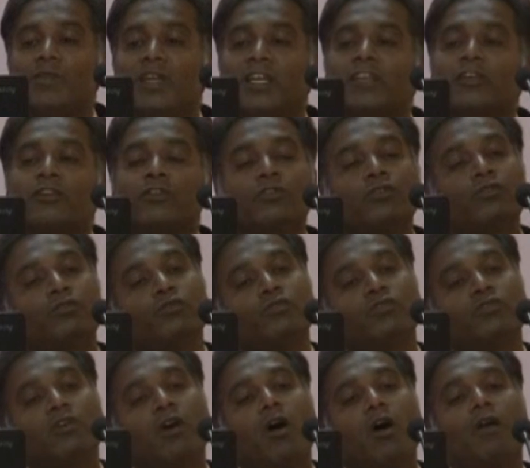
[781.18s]
make
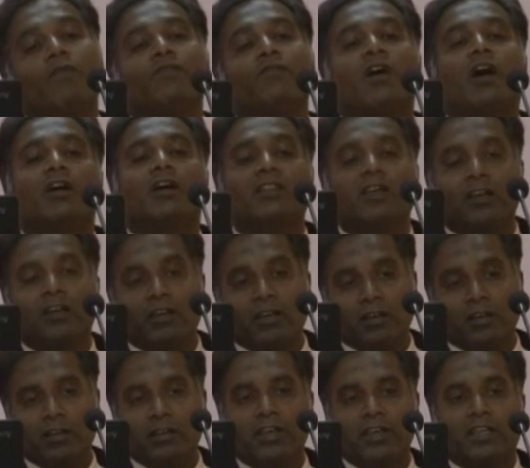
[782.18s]
use of other
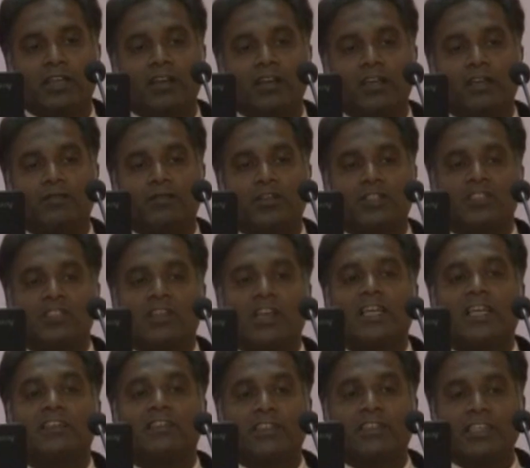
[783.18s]
data networks
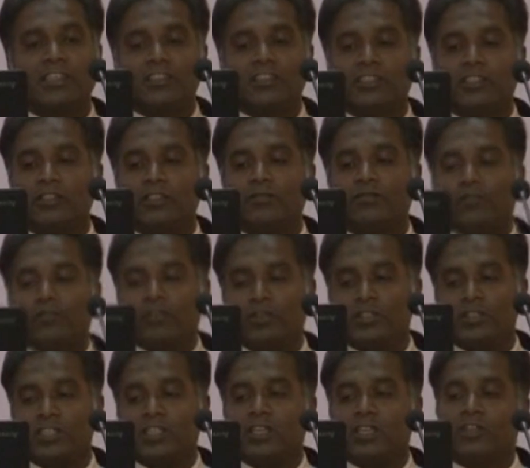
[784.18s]
like 3G,
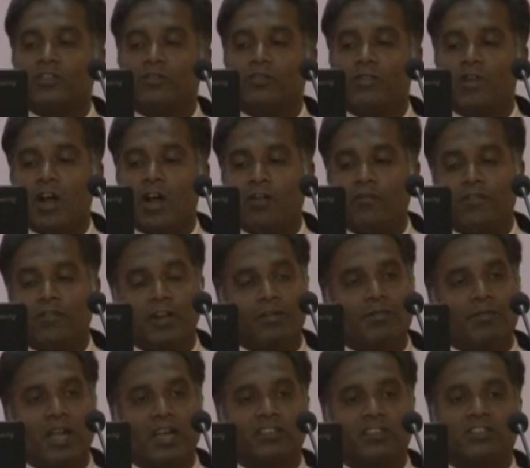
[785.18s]
4G, you have
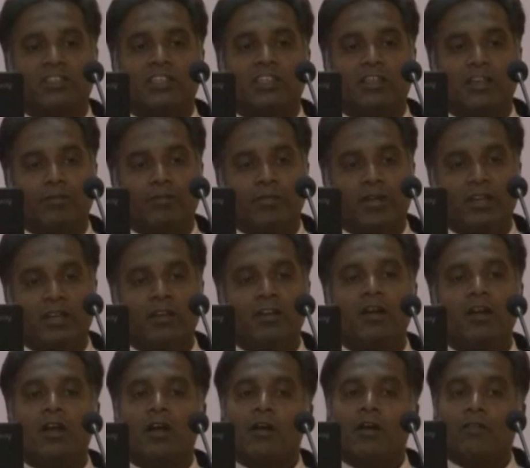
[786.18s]
WiMAX, CDMA,
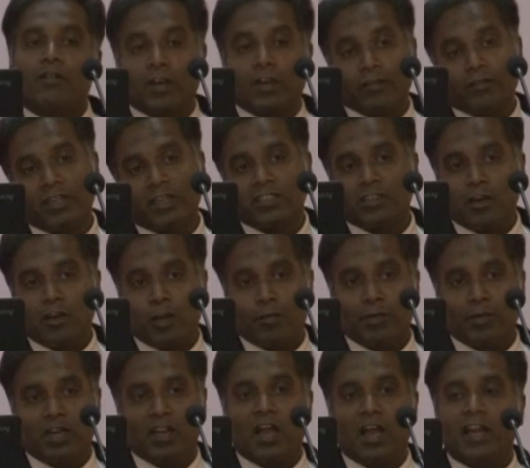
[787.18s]
whatever is
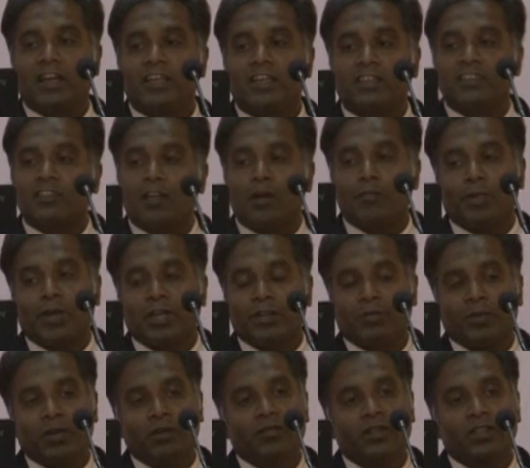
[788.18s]
available. And it is
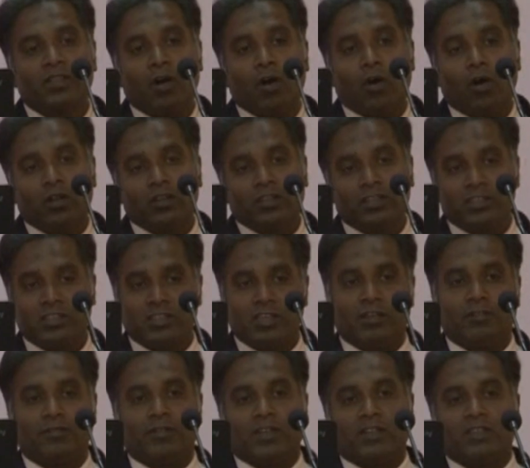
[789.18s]
compatible with all these
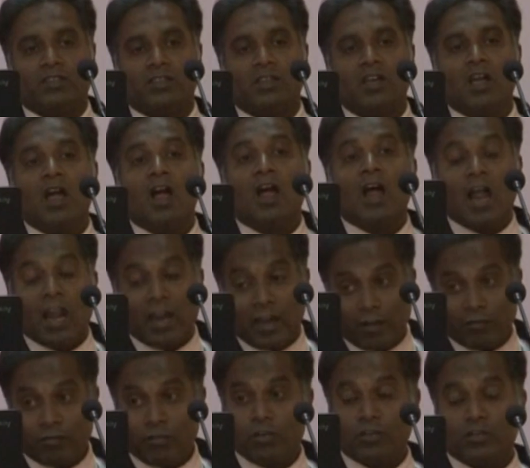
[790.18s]
networks.
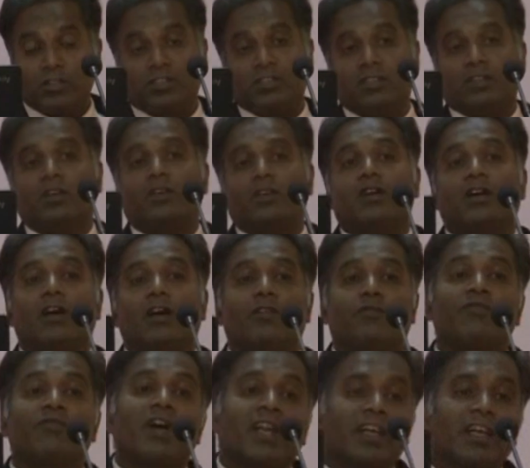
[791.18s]
And of course, for
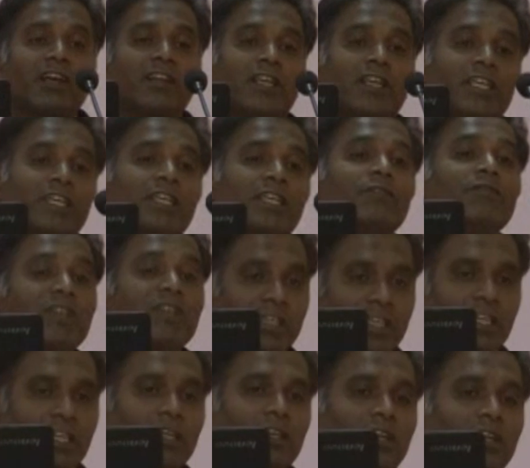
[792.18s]
a
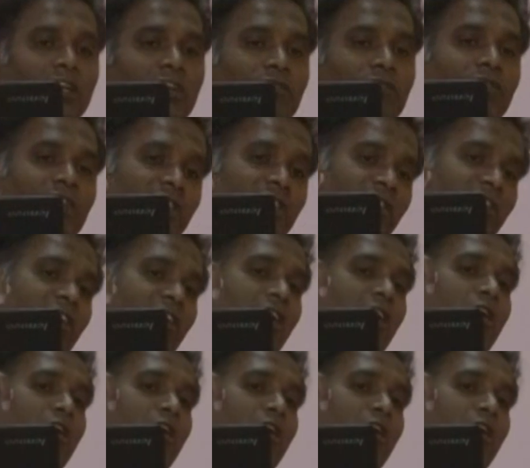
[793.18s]
connectivity with